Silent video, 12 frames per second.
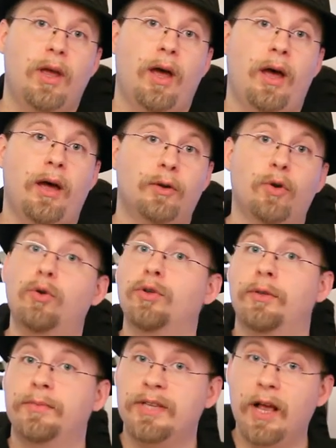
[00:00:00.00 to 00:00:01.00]
Uh, Google
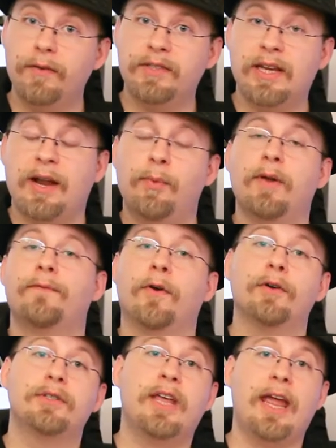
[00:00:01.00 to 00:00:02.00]
themselves said when it
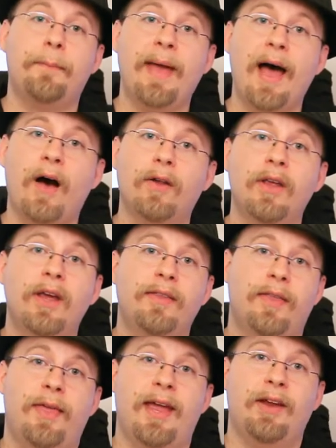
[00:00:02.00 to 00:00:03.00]
first came out
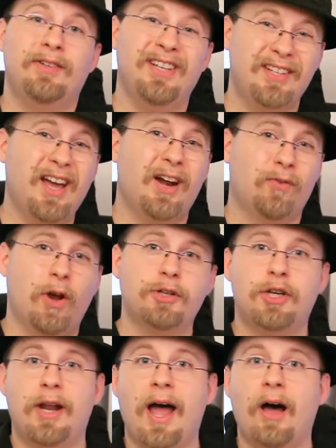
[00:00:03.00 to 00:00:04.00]
that they did kind of
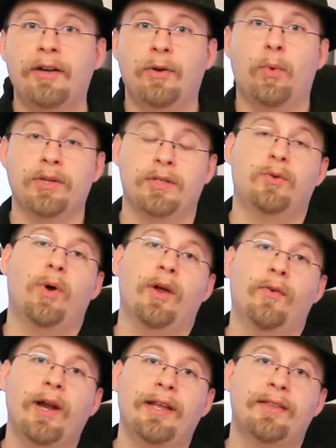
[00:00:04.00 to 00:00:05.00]
rush it out and it wasn't
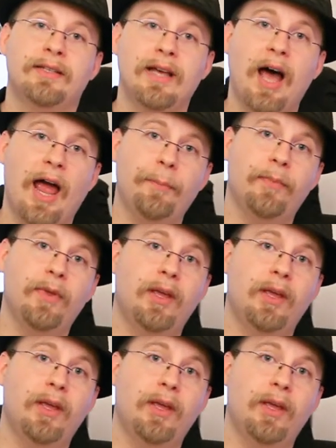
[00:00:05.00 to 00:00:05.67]
quite ready at the time.